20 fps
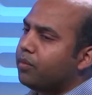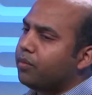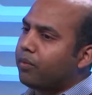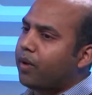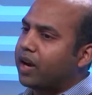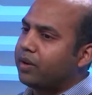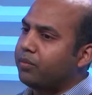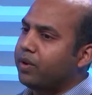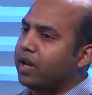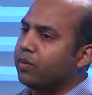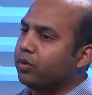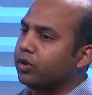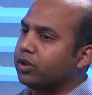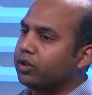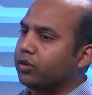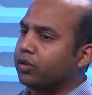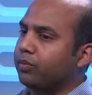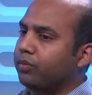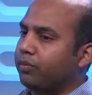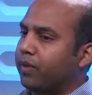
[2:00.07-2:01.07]
might be able
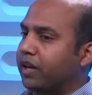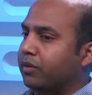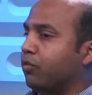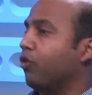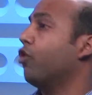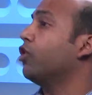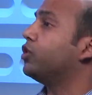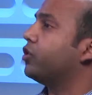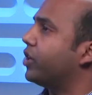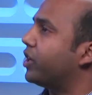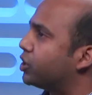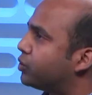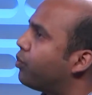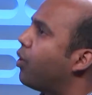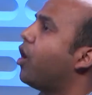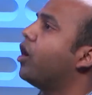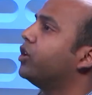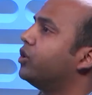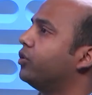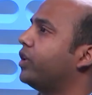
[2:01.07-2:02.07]
to might want to
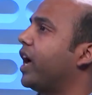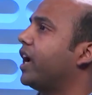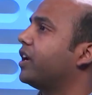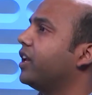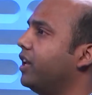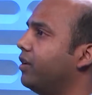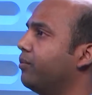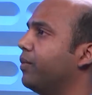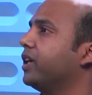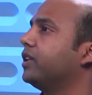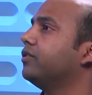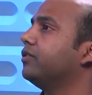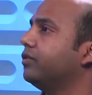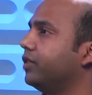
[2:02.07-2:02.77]
respond to that email